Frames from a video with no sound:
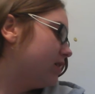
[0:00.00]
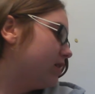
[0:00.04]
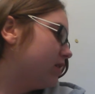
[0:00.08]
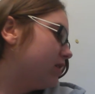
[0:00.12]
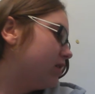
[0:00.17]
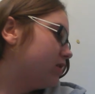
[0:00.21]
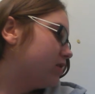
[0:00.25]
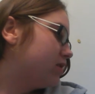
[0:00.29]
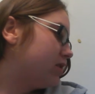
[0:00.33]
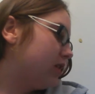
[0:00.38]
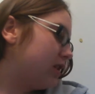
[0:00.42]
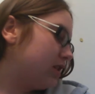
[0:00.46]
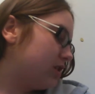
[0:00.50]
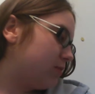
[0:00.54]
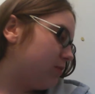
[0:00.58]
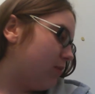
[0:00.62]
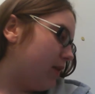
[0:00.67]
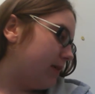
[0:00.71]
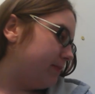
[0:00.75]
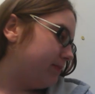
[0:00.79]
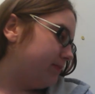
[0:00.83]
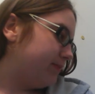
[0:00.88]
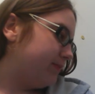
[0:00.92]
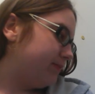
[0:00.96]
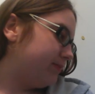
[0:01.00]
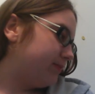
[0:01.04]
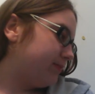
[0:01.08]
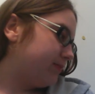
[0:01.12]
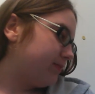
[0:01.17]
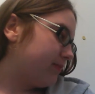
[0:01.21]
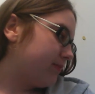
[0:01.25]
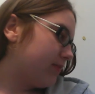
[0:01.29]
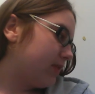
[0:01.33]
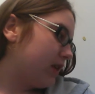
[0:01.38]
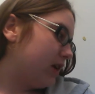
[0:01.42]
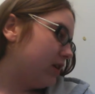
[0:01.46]
this one,
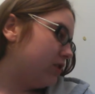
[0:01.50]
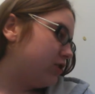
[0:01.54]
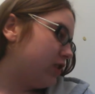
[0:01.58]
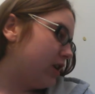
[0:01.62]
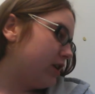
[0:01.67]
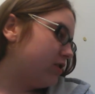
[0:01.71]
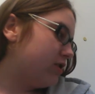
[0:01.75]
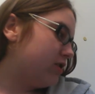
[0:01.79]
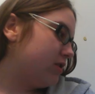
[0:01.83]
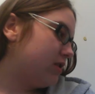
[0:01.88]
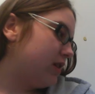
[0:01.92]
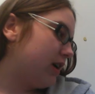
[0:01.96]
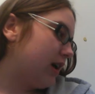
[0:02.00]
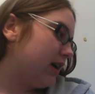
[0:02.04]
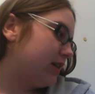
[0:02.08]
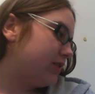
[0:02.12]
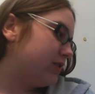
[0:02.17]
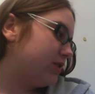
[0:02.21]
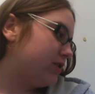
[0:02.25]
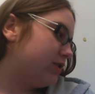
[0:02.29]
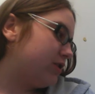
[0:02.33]
gentle answer